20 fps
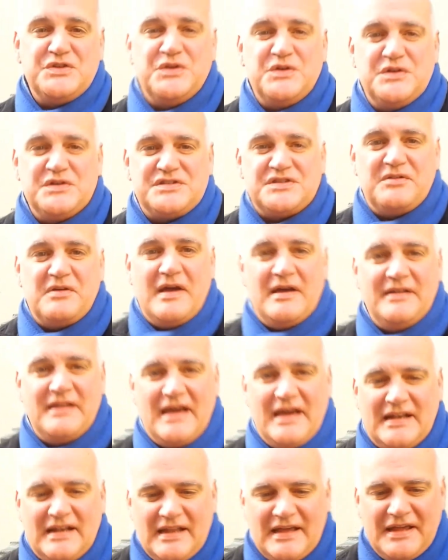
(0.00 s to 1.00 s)
tours around
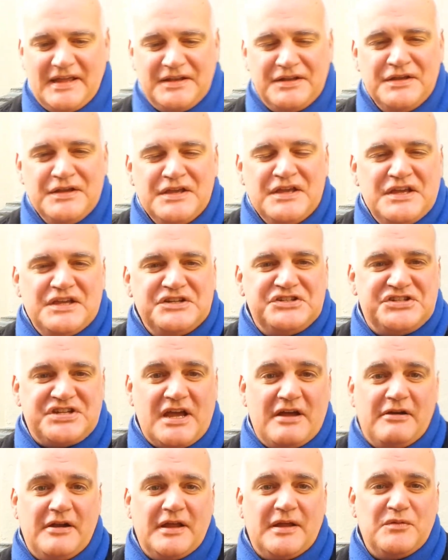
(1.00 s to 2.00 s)
Adelaide,
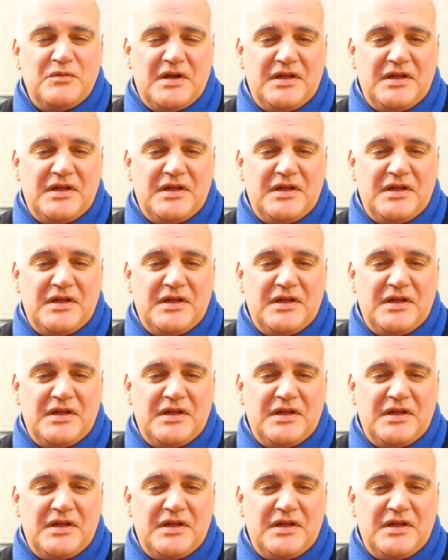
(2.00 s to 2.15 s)
sharing